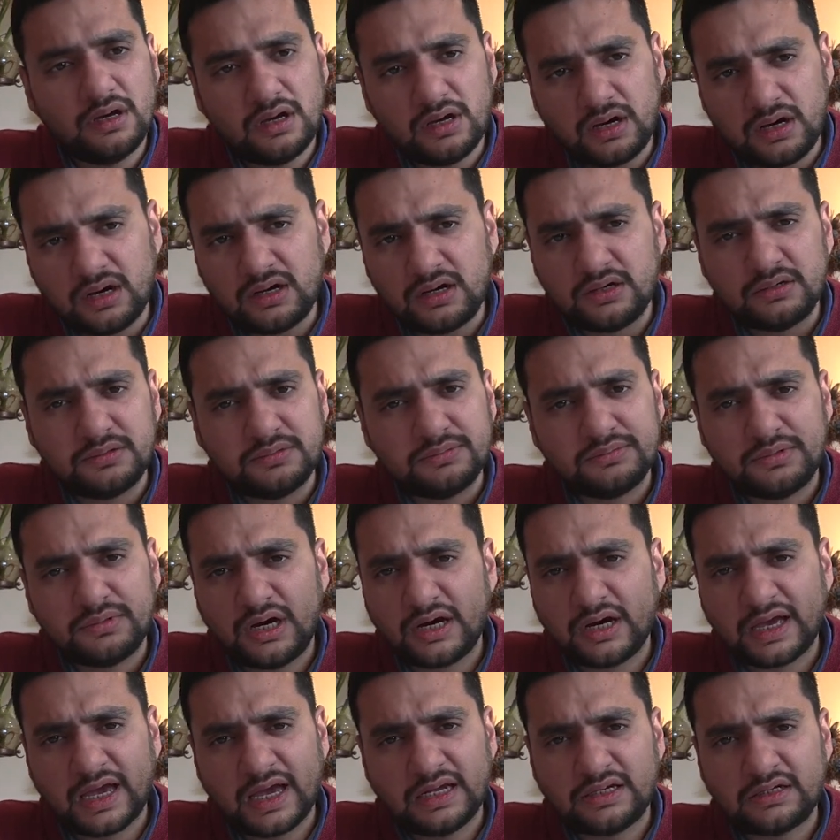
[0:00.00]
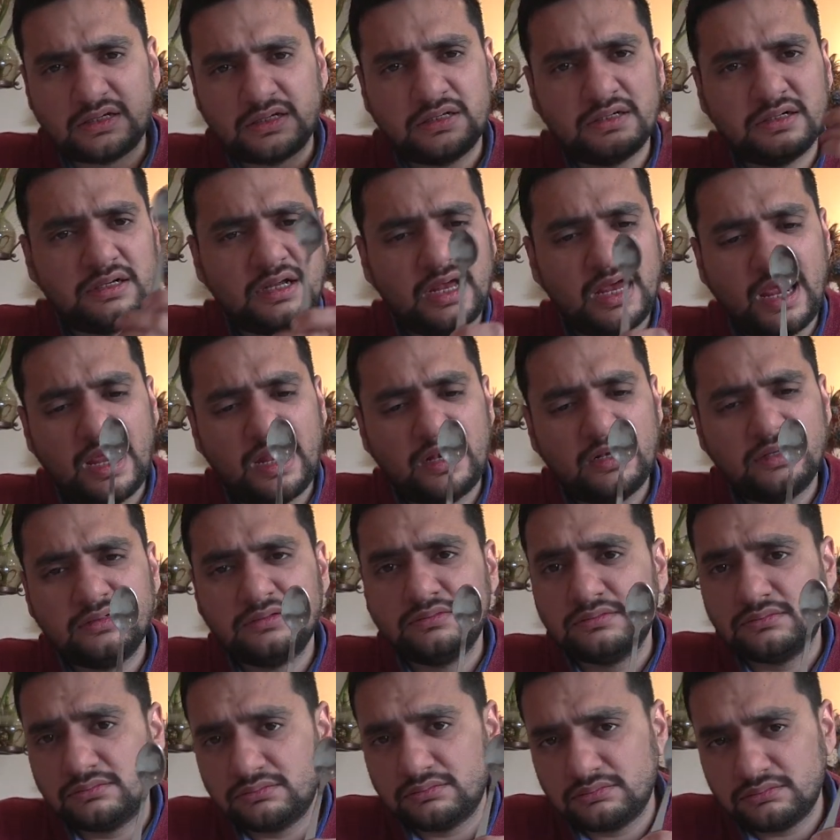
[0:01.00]
a kettle,
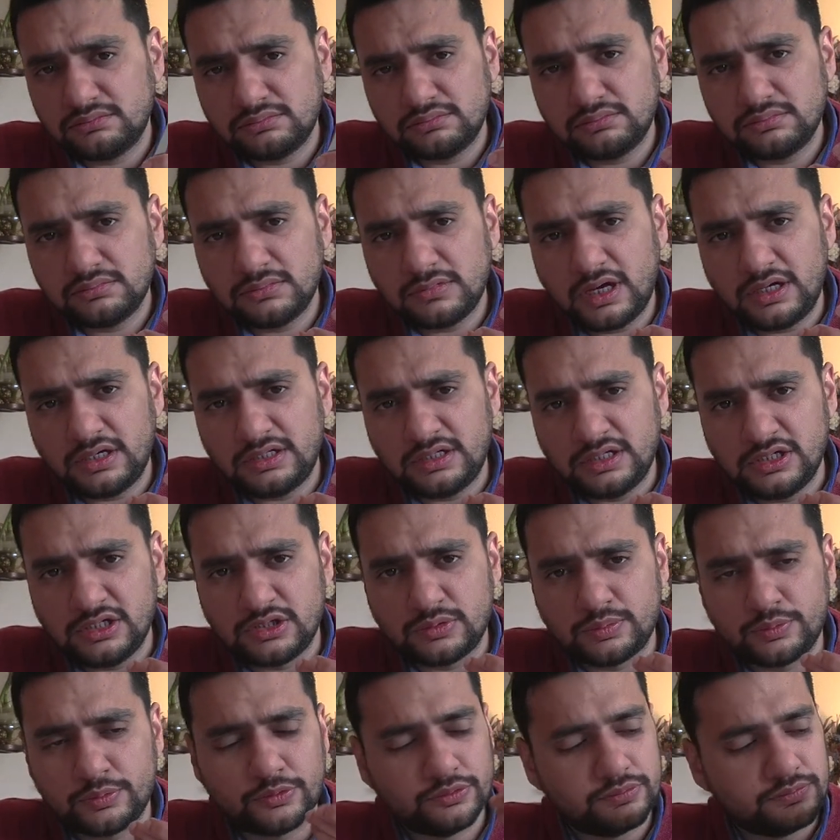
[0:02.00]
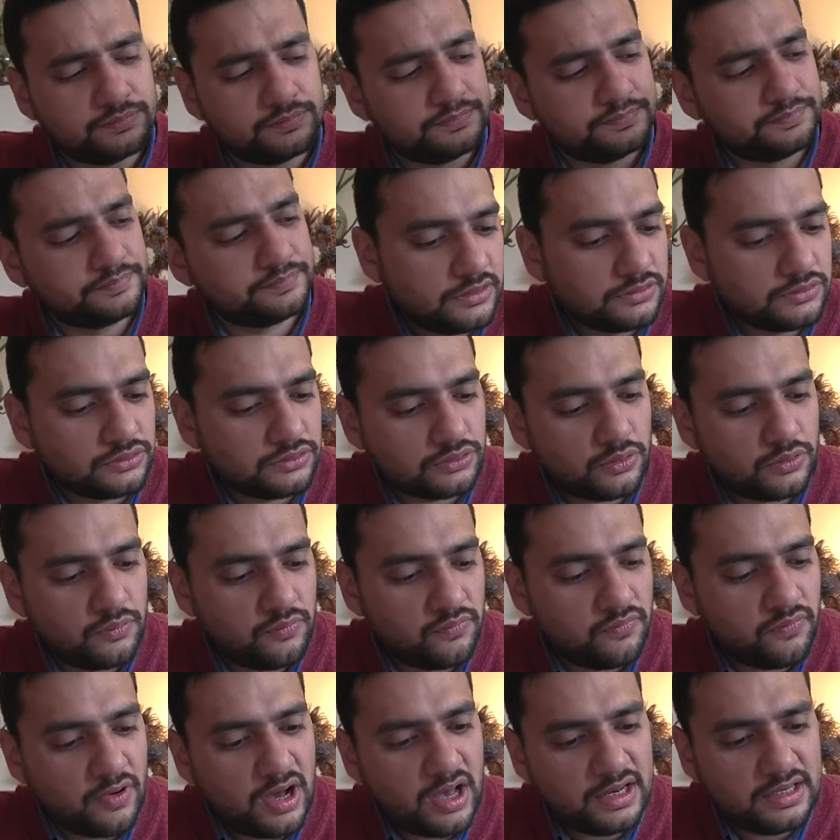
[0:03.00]
and a teaspoon. So
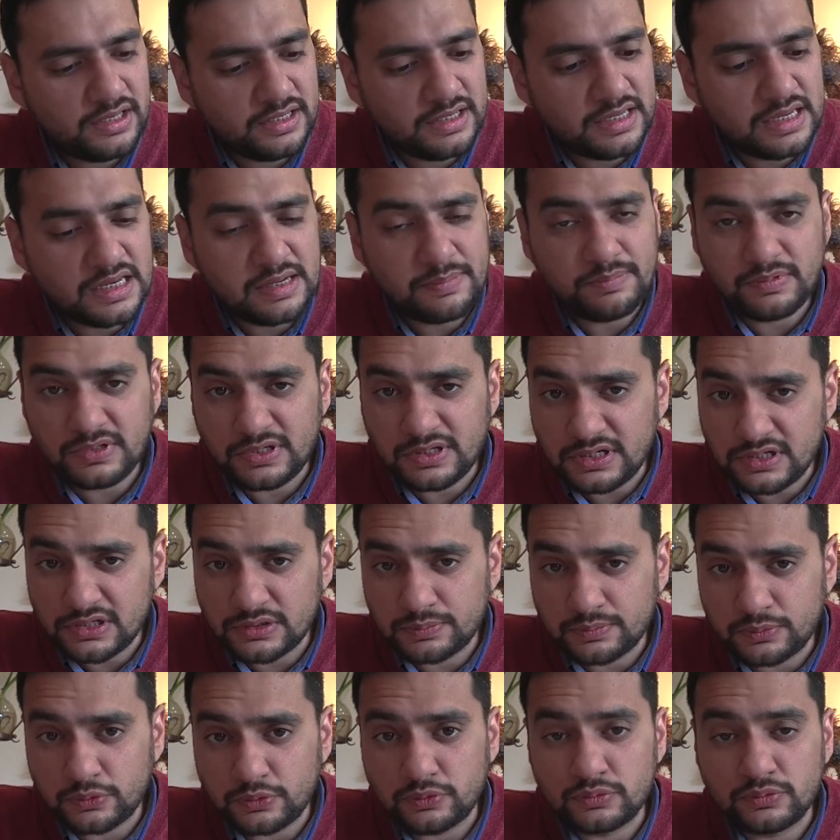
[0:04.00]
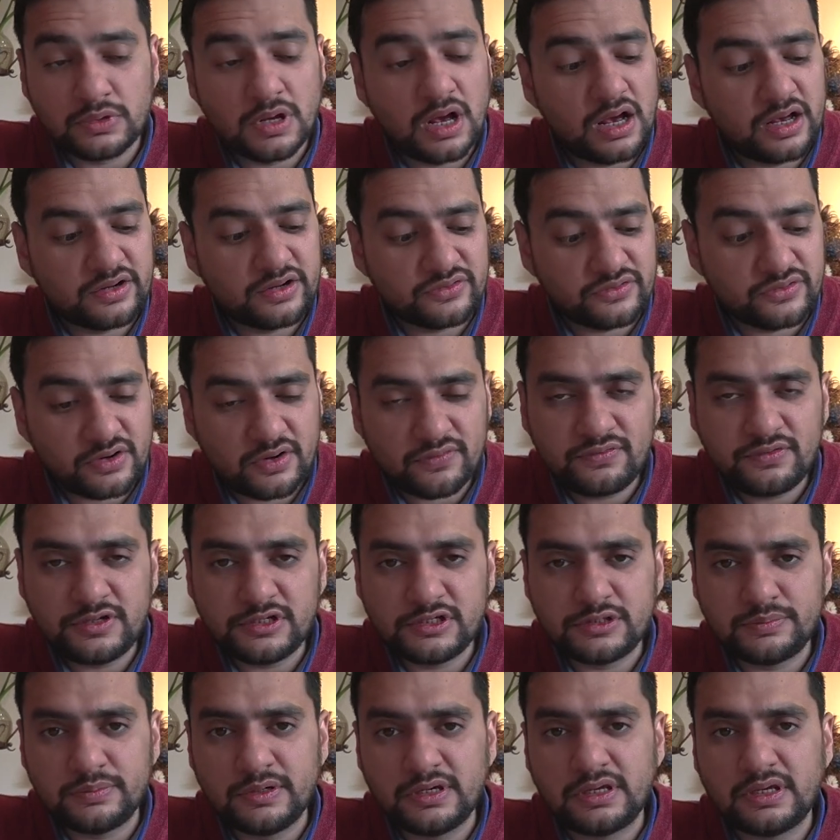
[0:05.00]
1 heaped teaspoon, roughly
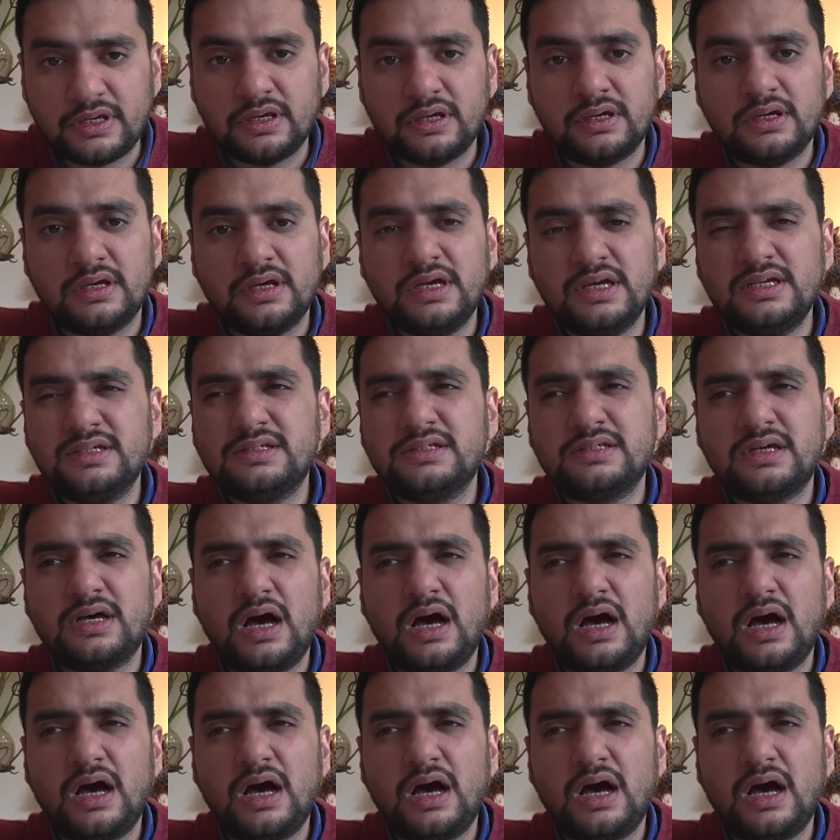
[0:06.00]
speaking, is